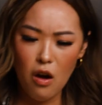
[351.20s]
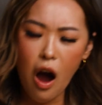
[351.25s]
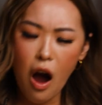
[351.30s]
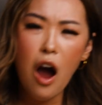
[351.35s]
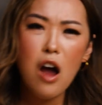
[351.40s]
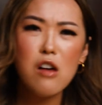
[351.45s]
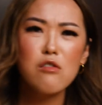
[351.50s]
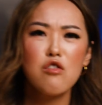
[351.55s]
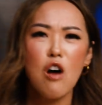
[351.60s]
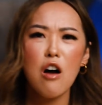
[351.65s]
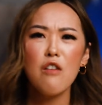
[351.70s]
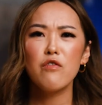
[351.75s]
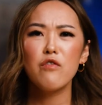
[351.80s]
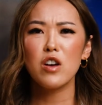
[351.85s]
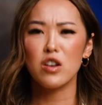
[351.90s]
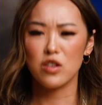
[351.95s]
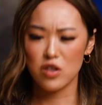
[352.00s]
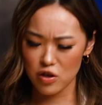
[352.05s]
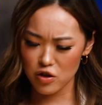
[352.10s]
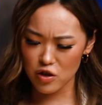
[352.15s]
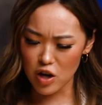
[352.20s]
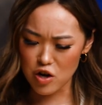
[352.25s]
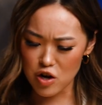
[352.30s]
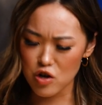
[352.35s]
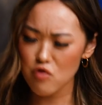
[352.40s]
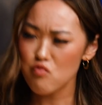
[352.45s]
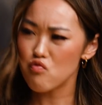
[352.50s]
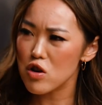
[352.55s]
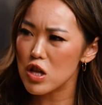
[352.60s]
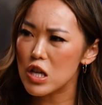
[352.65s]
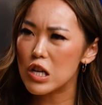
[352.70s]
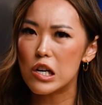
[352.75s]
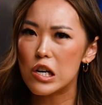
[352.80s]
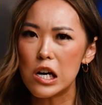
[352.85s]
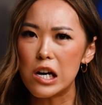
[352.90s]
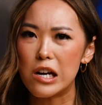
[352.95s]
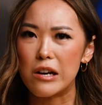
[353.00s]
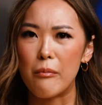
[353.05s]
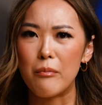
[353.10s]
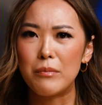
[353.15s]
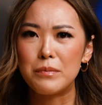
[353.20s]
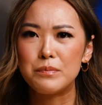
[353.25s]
I love this. This is actually really good.